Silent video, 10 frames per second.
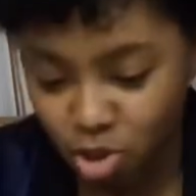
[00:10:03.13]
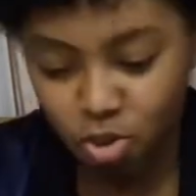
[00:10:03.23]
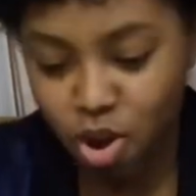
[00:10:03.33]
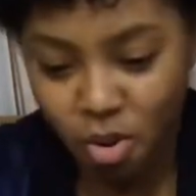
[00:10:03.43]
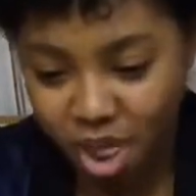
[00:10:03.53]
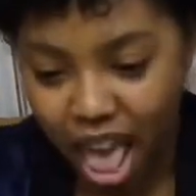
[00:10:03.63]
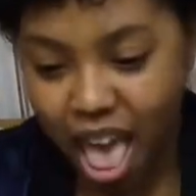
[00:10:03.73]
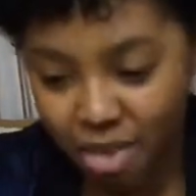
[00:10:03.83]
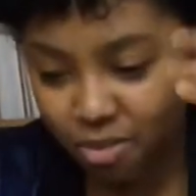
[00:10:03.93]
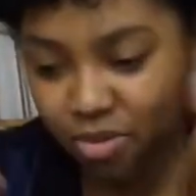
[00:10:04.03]
you don't
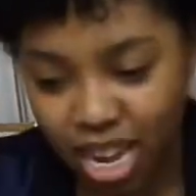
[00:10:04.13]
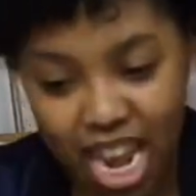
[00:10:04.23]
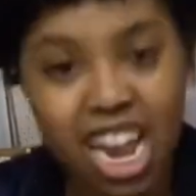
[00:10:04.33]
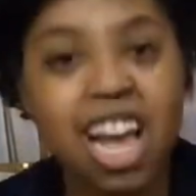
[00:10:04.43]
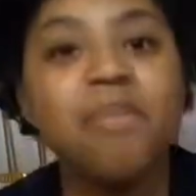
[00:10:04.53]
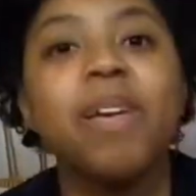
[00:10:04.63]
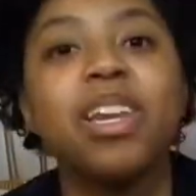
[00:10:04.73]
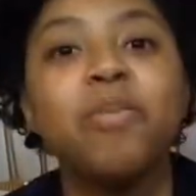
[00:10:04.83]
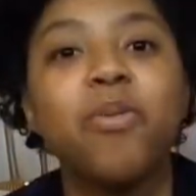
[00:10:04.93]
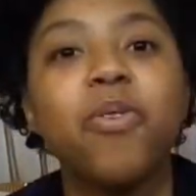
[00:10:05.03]
have an income
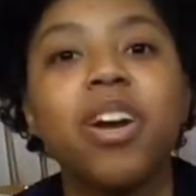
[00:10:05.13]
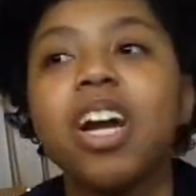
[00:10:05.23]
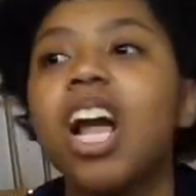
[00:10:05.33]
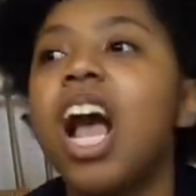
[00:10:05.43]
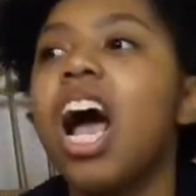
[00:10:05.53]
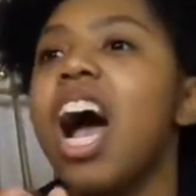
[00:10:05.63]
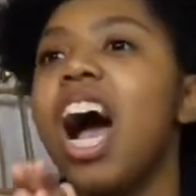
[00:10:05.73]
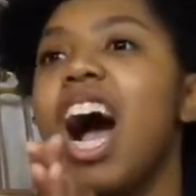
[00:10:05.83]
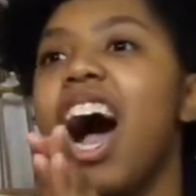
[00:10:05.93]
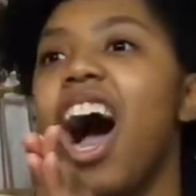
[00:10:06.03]
anymore
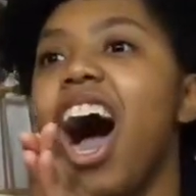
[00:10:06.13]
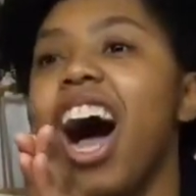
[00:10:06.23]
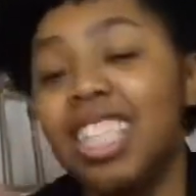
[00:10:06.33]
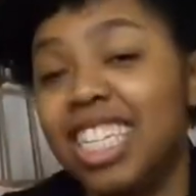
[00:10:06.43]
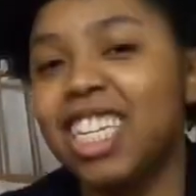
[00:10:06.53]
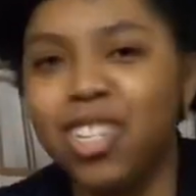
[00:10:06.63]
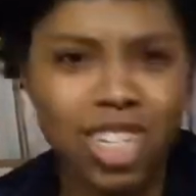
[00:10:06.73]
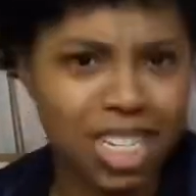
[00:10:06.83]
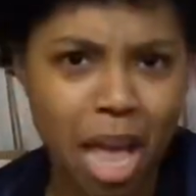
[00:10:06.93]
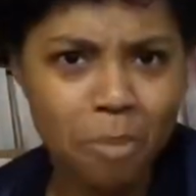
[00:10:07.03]
until
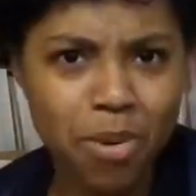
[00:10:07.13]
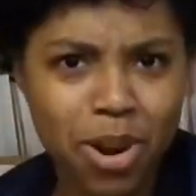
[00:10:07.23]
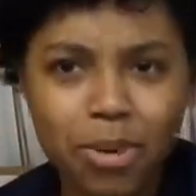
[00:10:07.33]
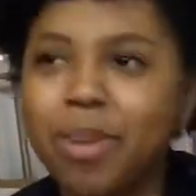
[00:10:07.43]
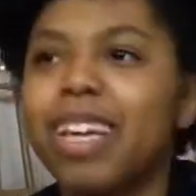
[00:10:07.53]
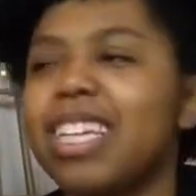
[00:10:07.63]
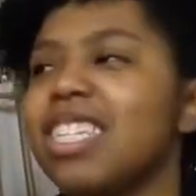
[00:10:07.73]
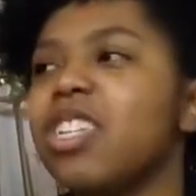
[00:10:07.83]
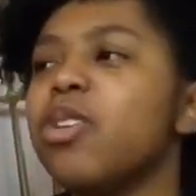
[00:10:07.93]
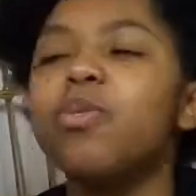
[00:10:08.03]
December
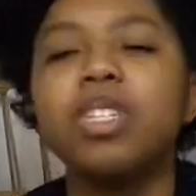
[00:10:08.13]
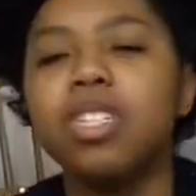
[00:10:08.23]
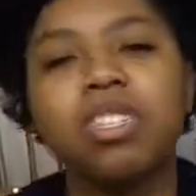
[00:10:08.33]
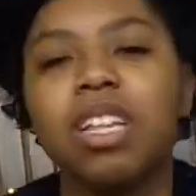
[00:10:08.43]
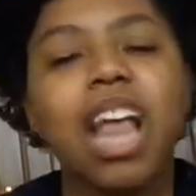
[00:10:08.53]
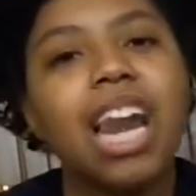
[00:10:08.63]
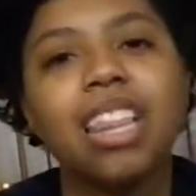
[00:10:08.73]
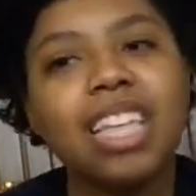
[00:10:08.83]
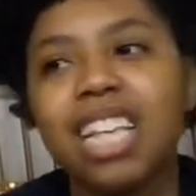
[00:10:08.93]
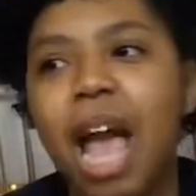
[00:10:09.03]
because it was just a lot
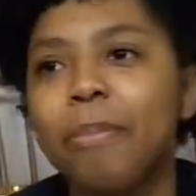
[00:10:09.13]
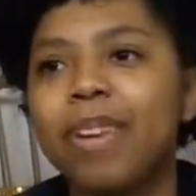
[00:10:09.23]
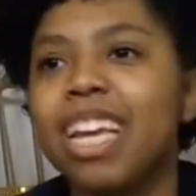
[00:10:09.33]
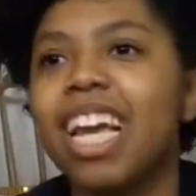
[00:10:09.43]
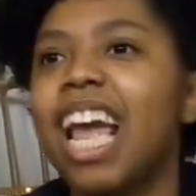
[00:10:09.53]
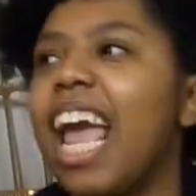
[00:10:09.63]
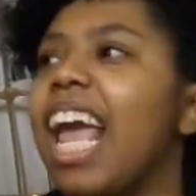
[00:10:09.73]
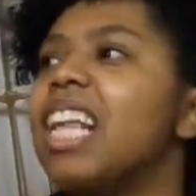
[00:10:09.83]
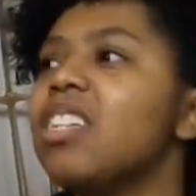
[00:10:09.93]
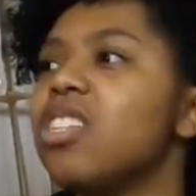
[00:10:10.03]
of things happening.
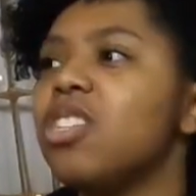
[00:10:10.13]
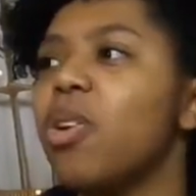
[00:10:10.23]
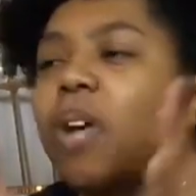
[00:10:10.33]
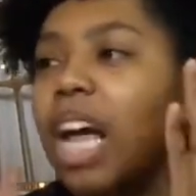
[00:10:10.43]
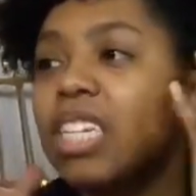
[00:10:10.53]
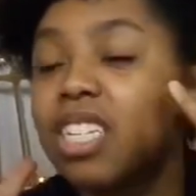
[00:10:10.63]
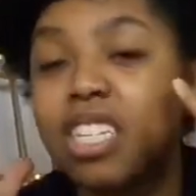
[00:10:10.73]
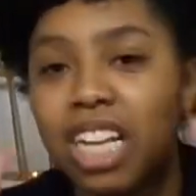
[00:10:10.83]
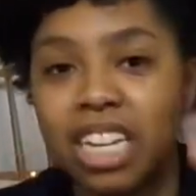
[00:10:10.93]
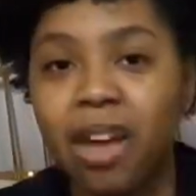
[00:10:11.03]
And so I
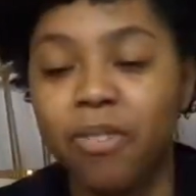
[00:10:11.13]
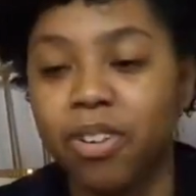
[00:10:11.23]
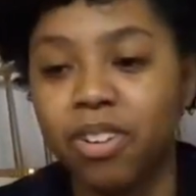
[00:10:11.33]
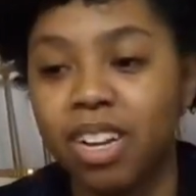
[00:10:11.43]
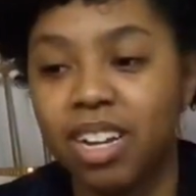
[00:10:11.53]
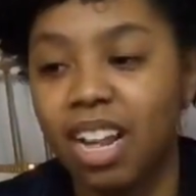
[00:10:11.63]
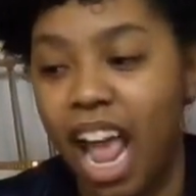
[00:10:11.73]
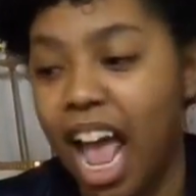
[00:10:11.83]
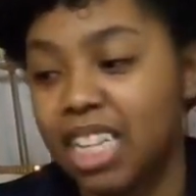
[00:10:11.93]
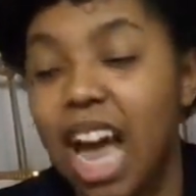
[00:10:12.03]
just, it never
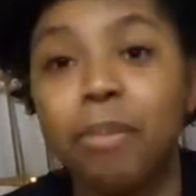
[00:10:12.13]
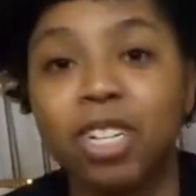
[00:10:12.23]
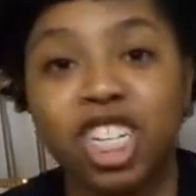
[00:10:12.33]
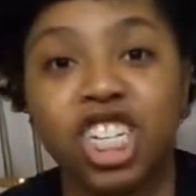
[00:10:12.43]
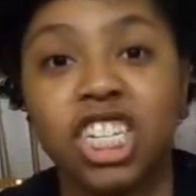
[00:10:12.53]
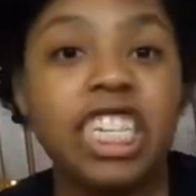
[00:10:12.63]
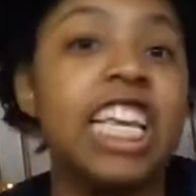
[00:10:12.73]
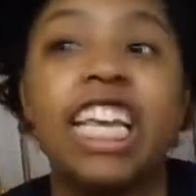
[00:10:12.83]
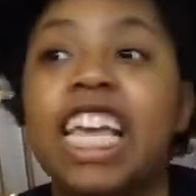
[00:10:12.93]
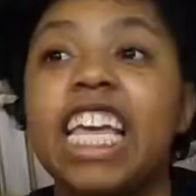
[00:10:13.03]
had time to just
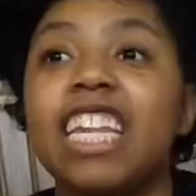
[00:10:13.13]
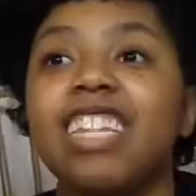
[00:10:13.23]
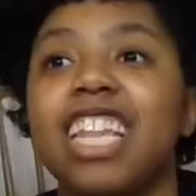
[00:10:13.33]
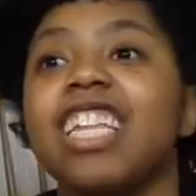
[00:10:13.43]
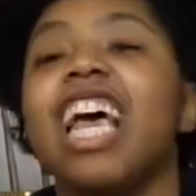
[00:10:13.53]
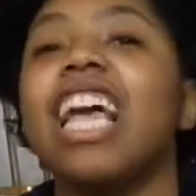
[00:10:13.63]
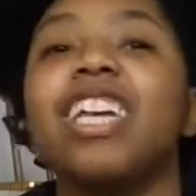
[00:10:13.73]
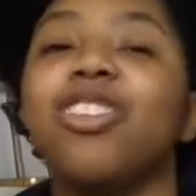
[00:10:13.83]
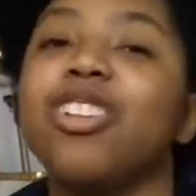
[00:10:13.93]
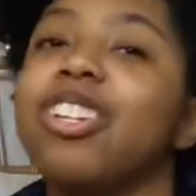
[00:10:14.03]
sink in that,
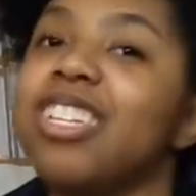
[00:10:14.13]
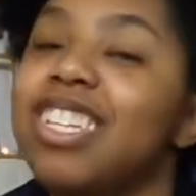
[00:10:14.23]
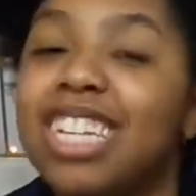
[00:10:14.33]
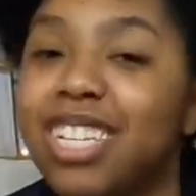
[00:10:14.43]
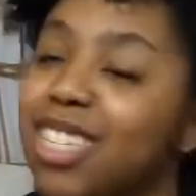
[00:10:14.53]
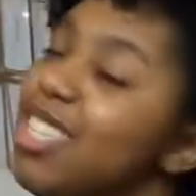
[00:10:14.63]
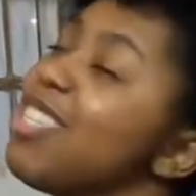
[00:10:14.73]
like, sis,